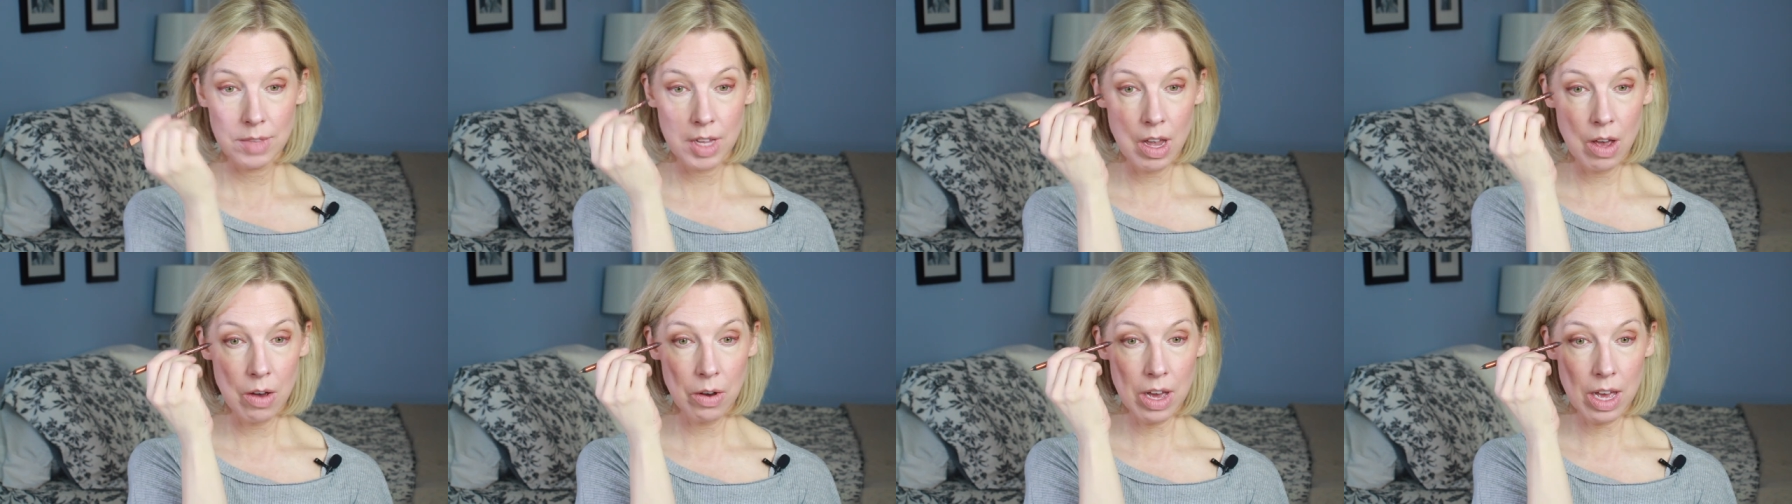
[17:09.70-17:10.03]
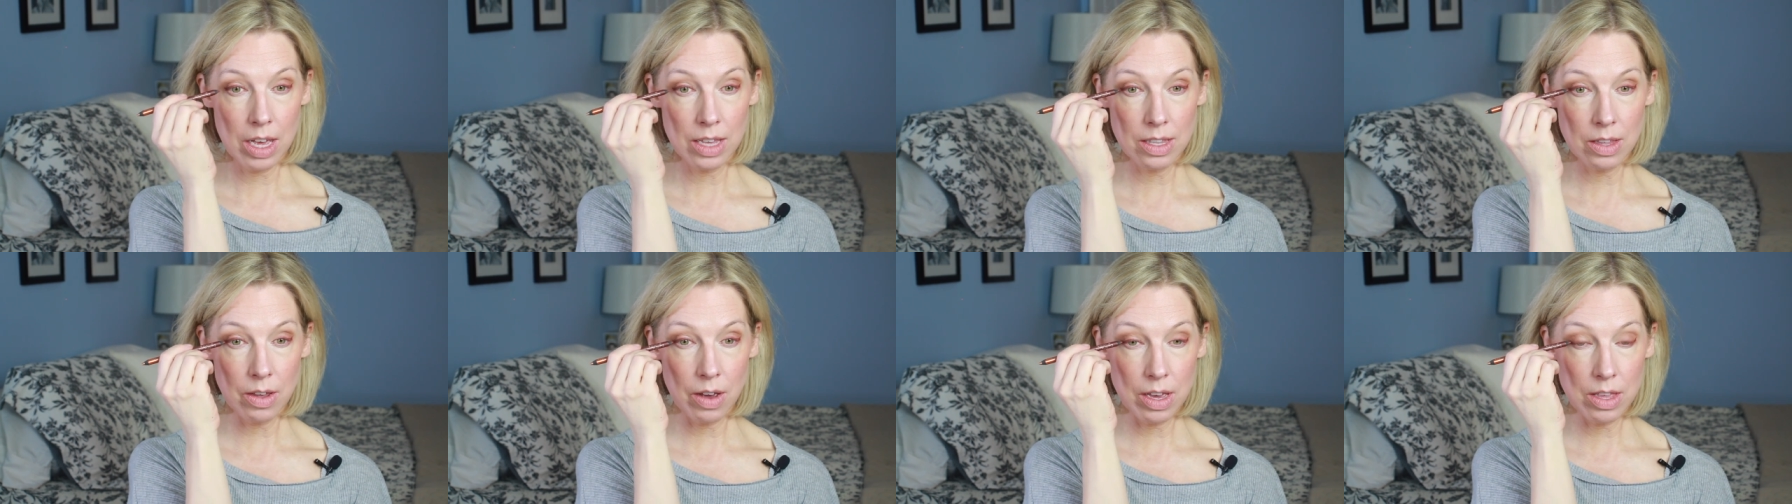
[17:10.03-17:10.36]

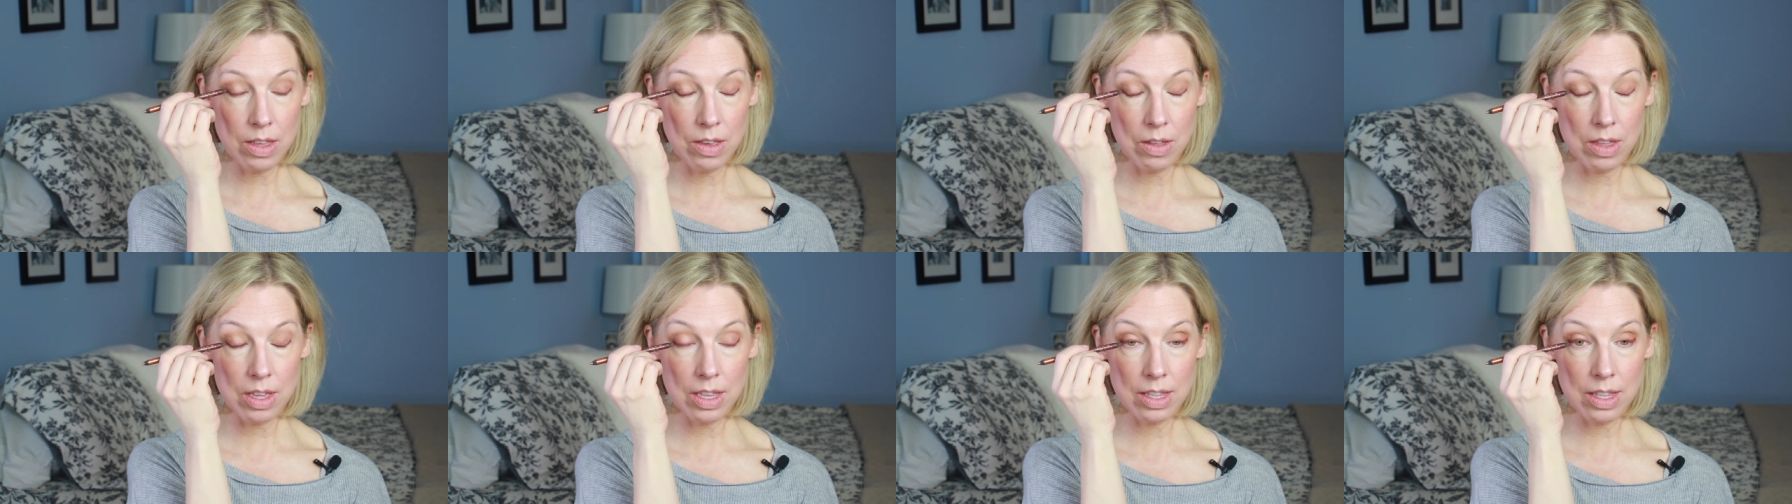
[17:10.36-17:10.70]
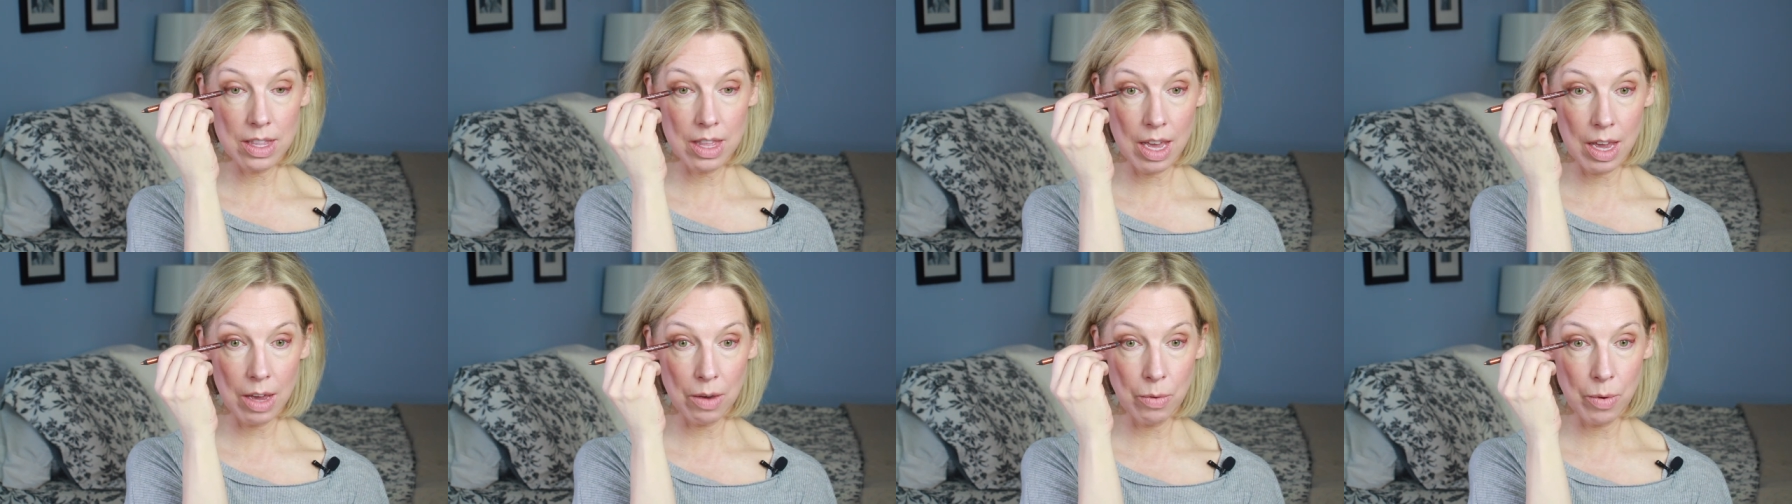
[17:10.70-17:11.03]
Okay, so I do this
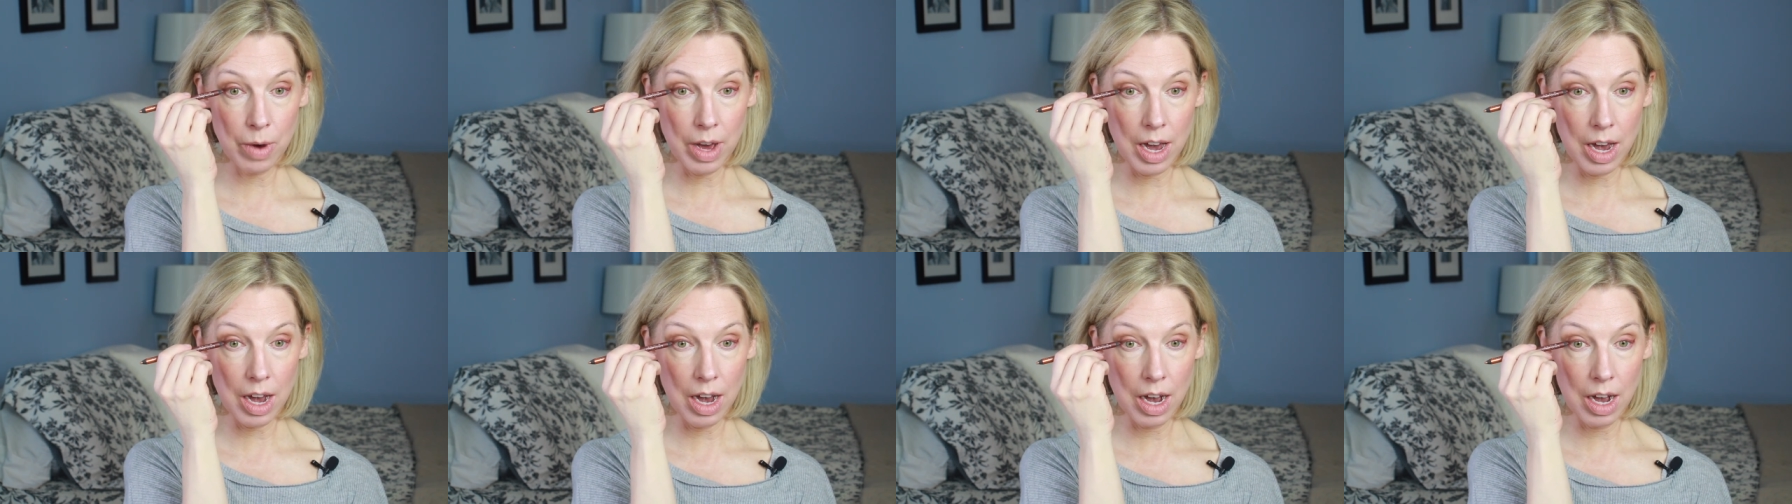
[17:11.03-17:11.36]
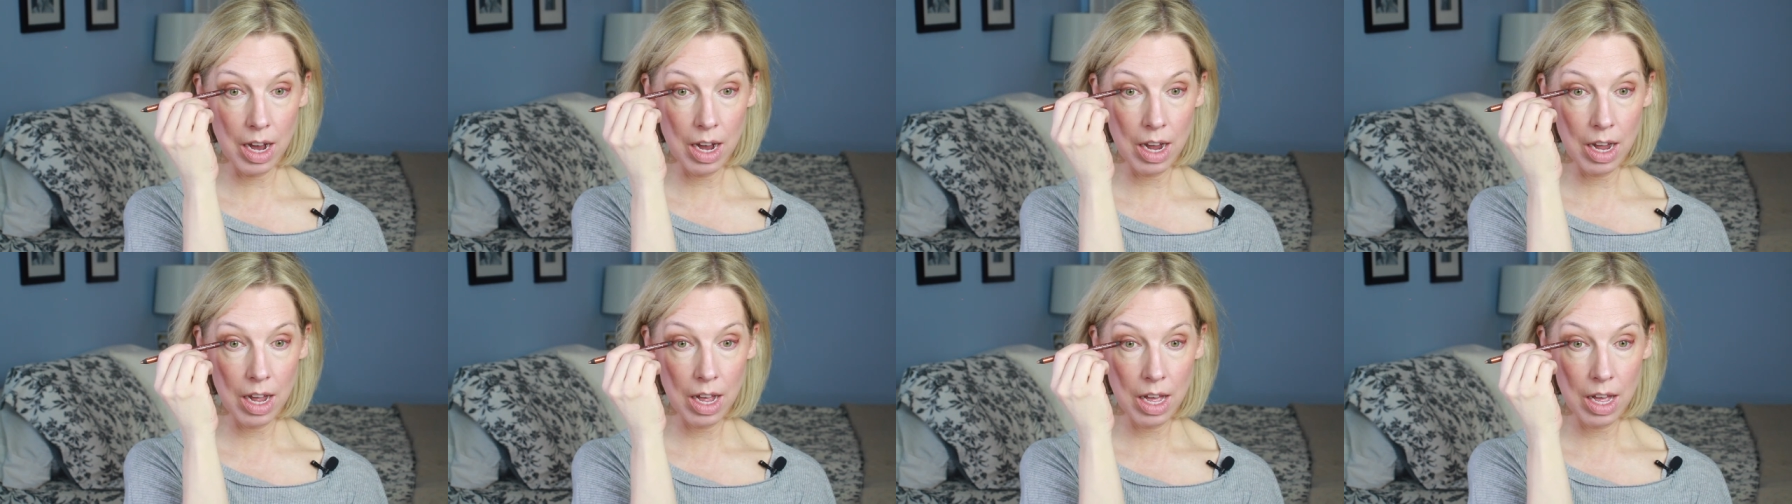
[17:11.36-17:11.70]
thing
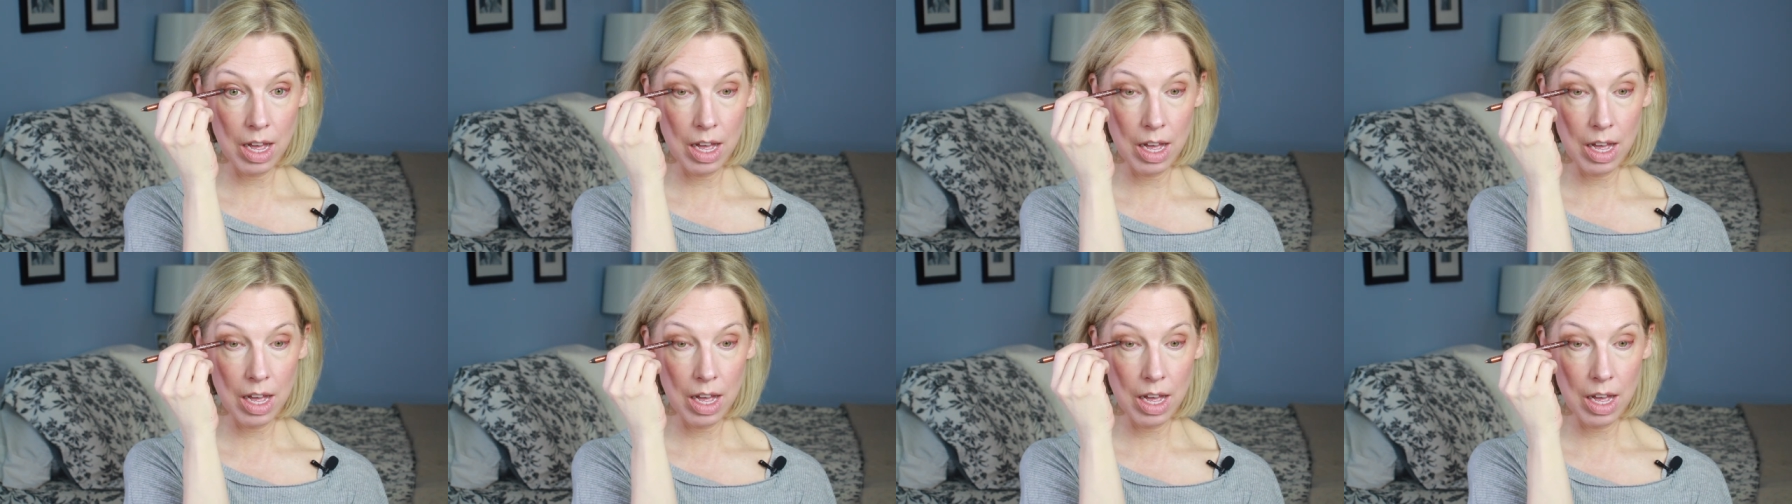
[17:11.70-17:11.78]
where